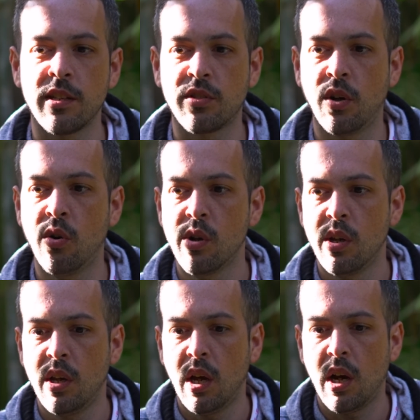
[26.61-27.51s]
So
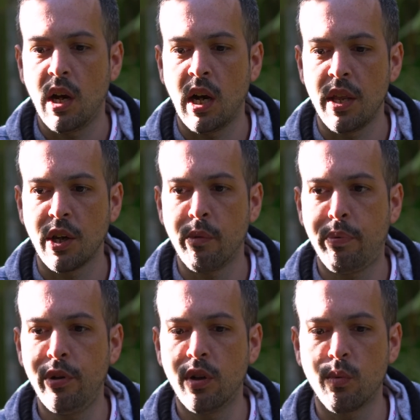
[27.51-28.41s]
the
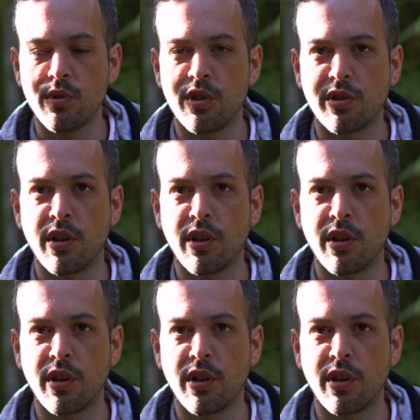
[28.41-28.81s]
computer was just